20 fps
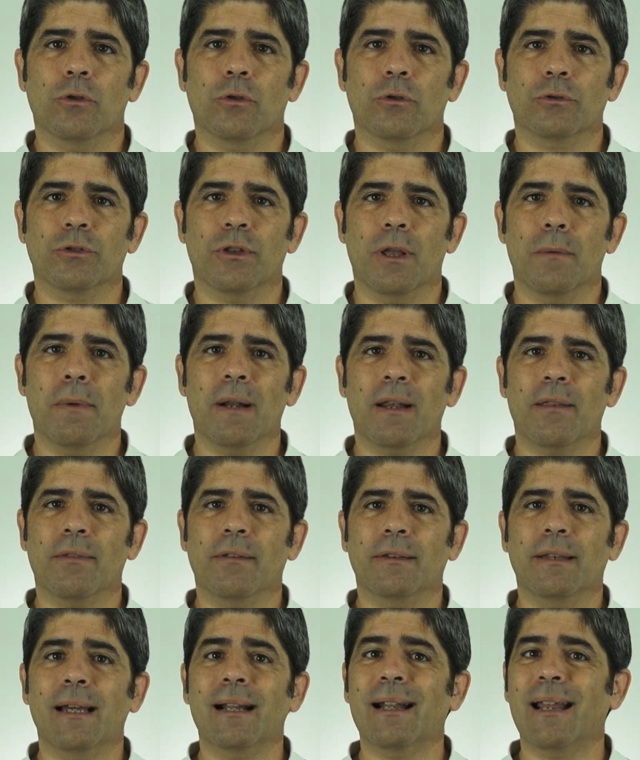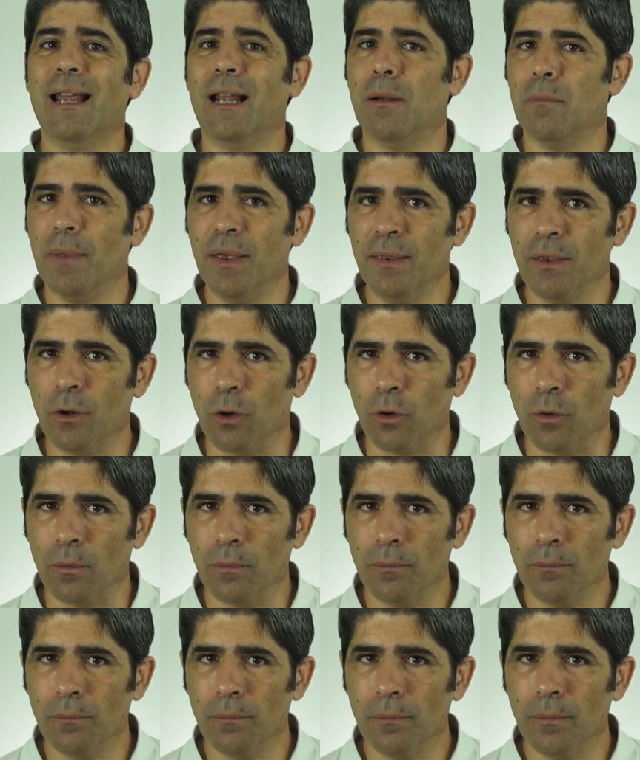by a doctor.
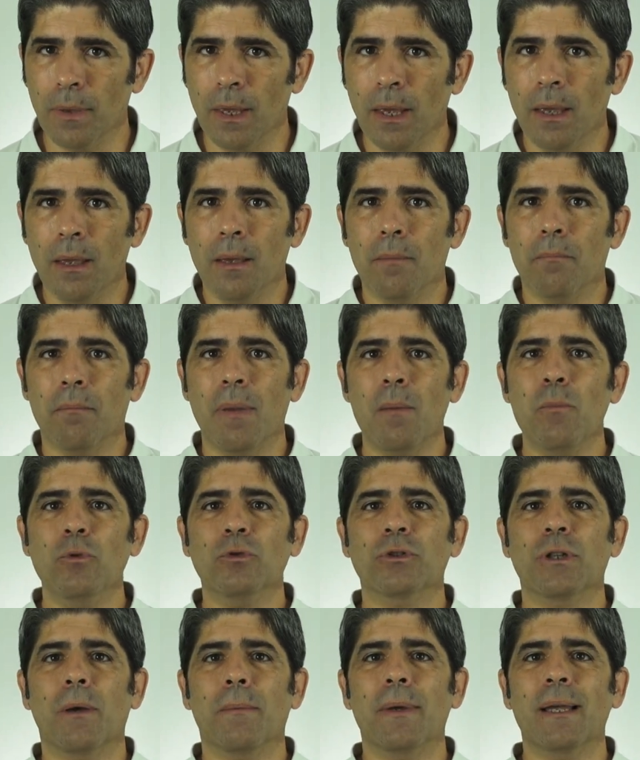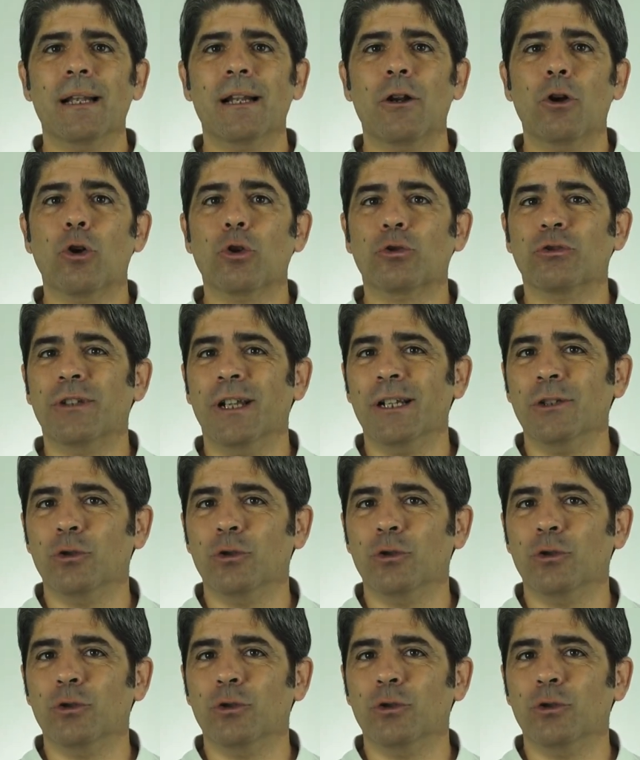Let's look at the three groups